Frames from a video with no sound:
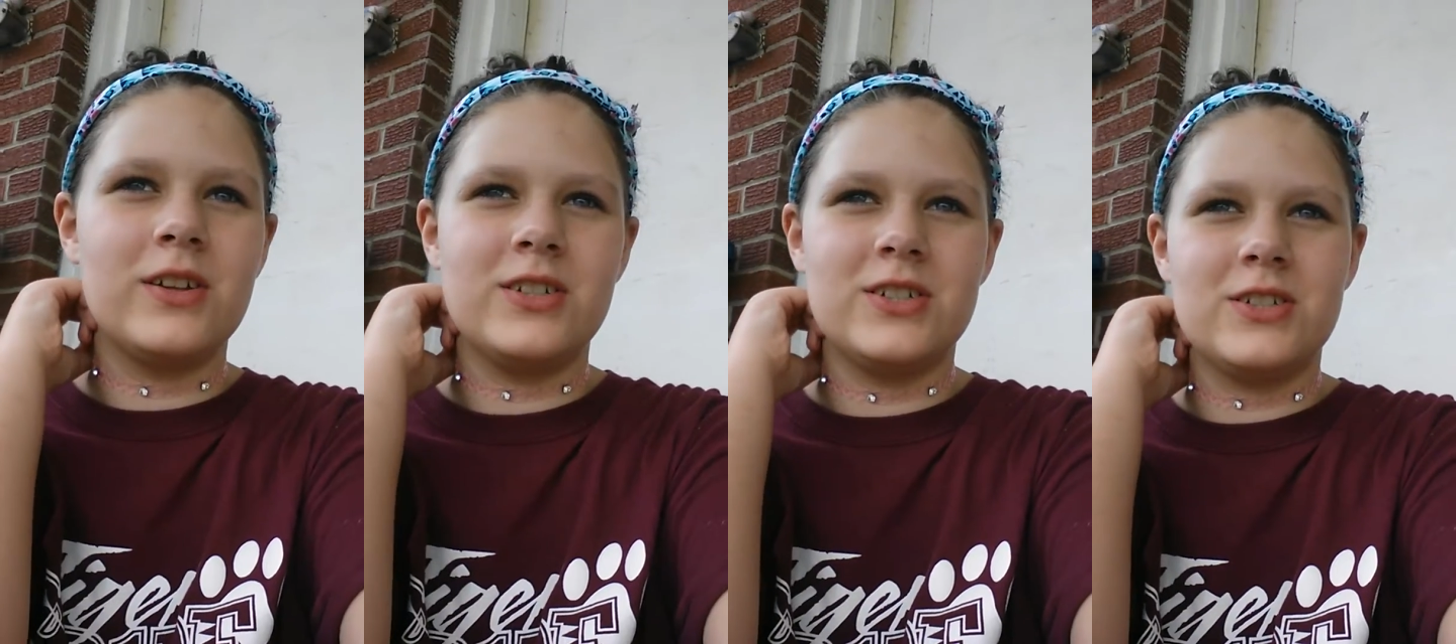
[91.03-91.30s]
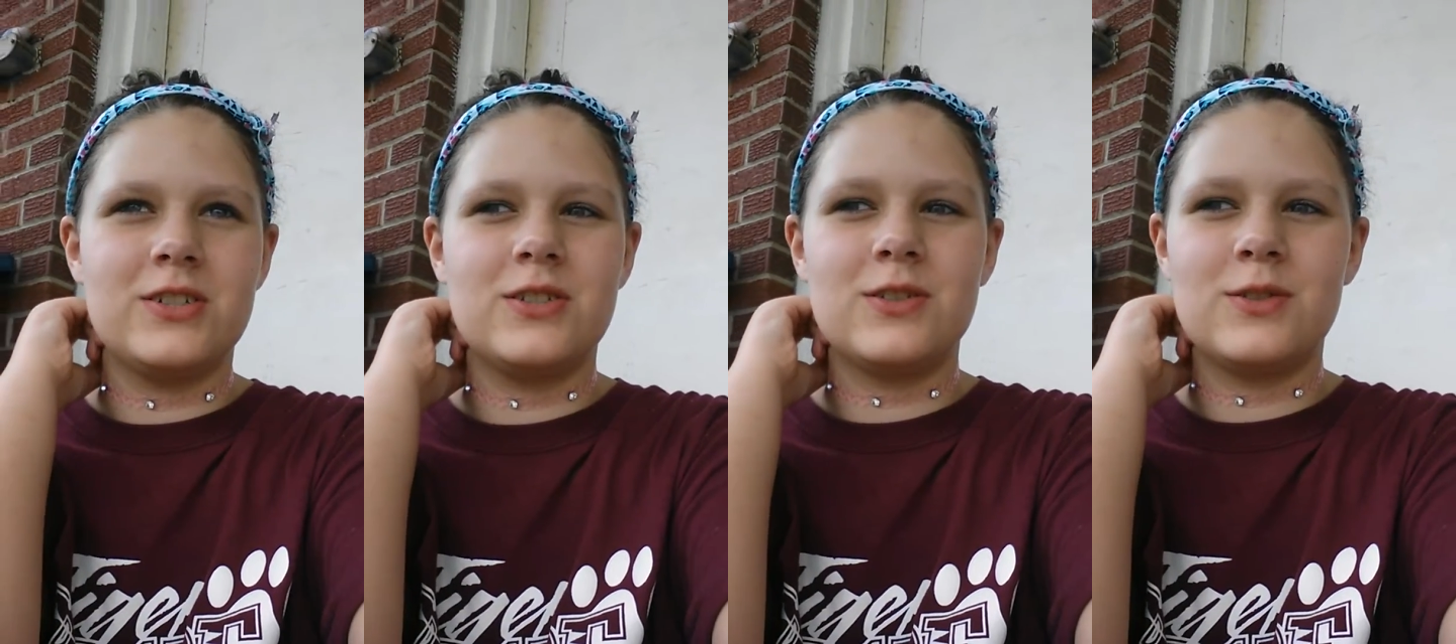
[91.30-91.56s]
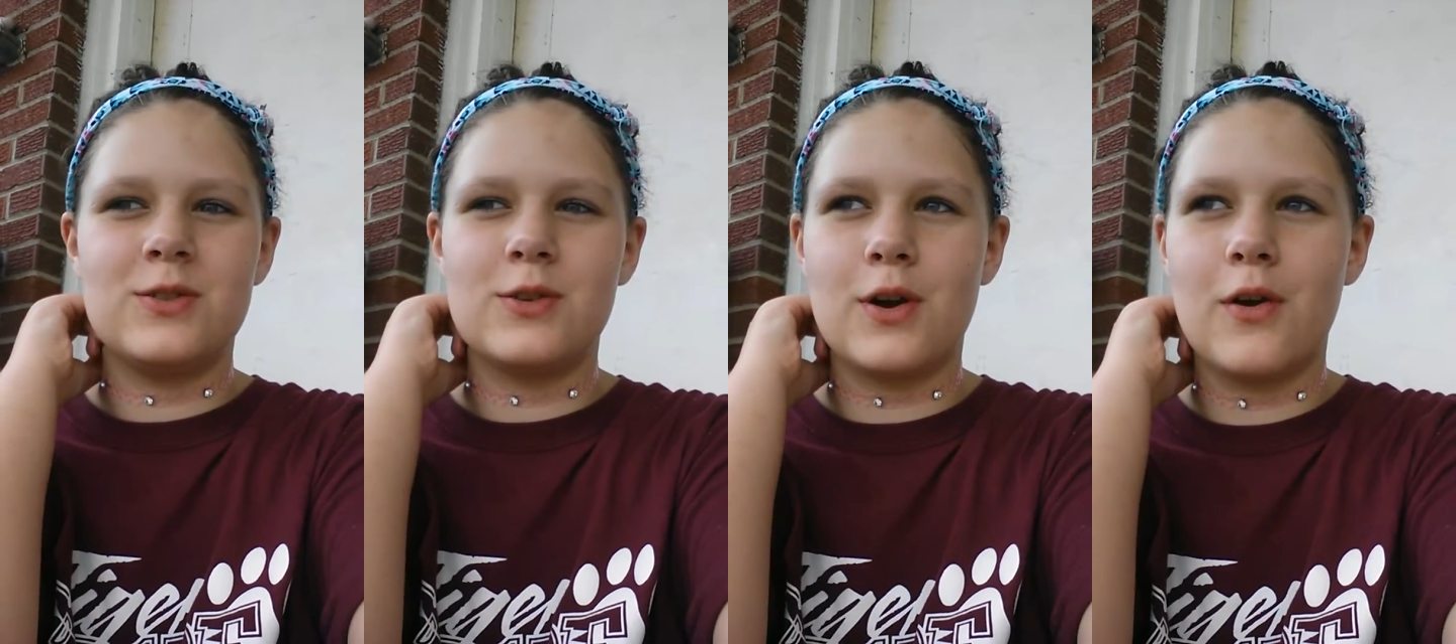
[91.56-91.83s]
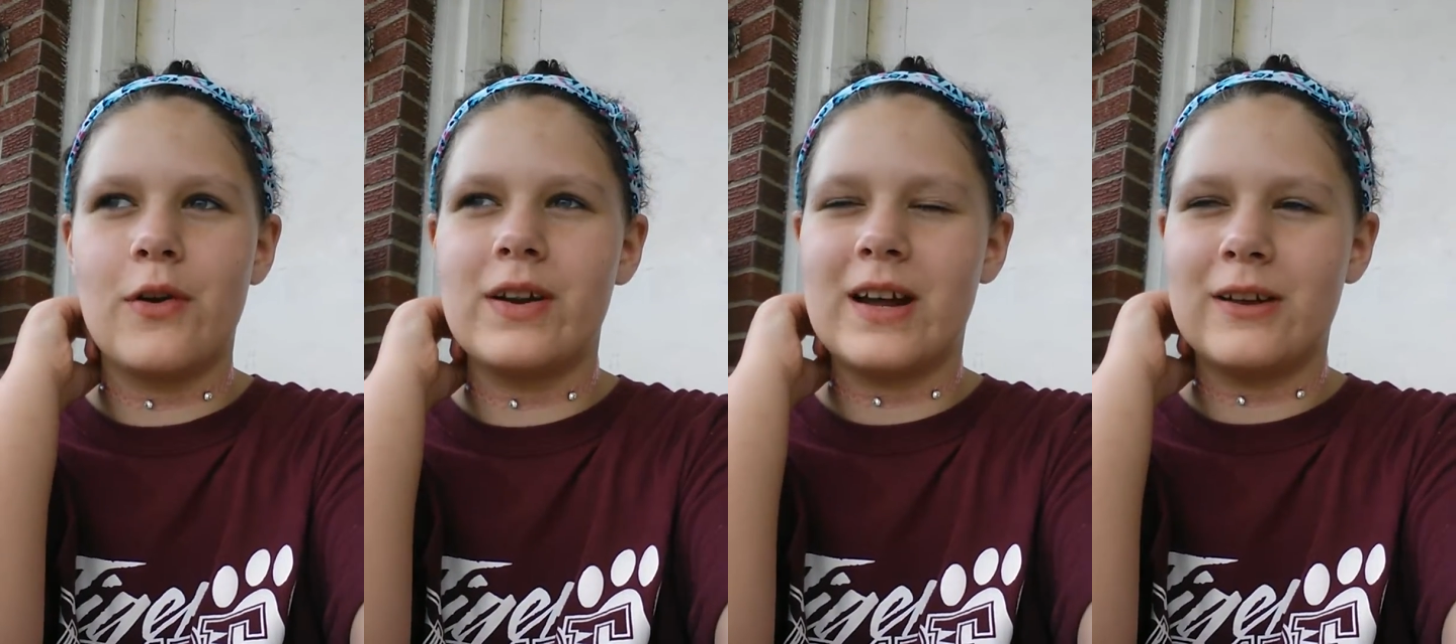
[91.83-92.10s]
and just
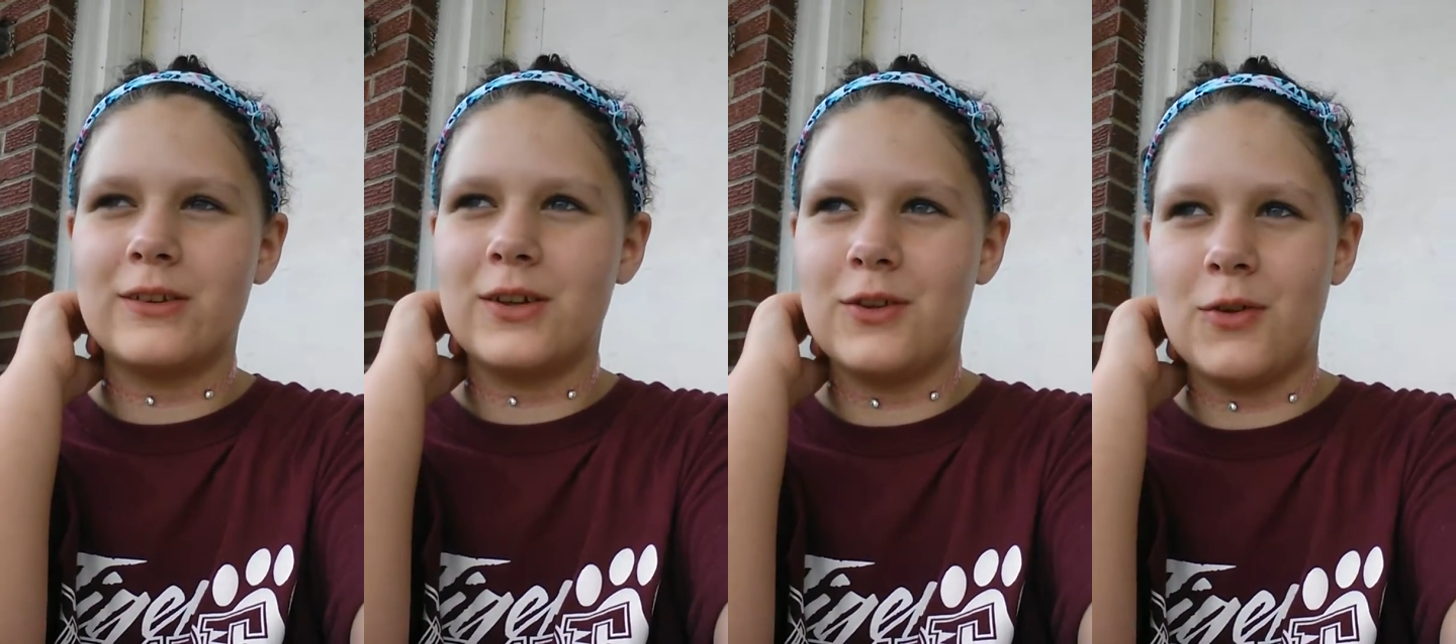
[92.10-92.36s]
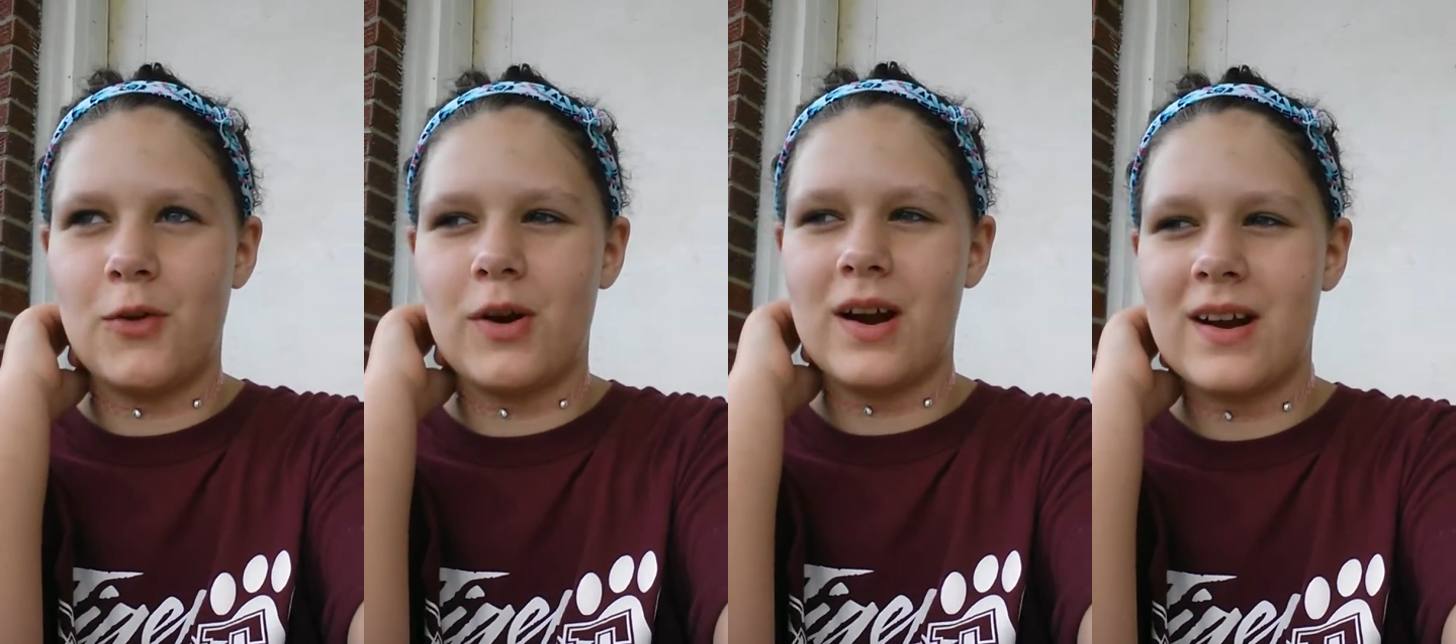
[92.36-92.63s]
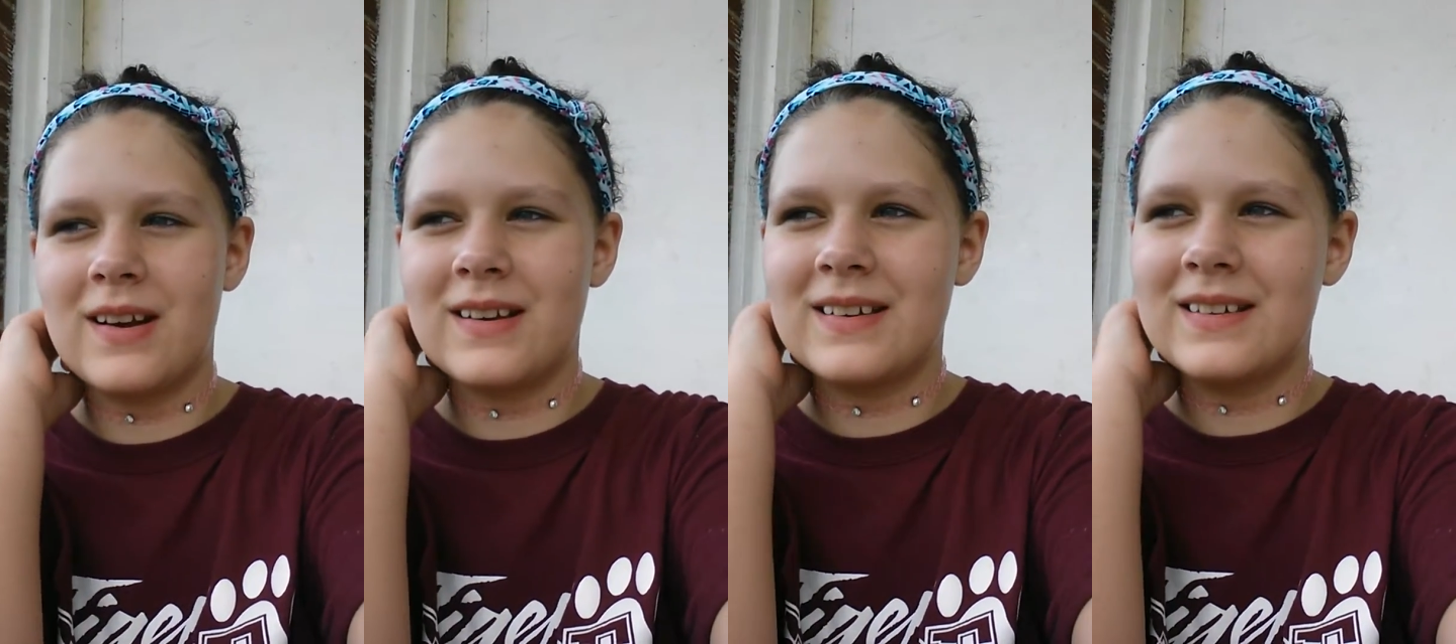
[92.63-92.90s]
throw it out the door.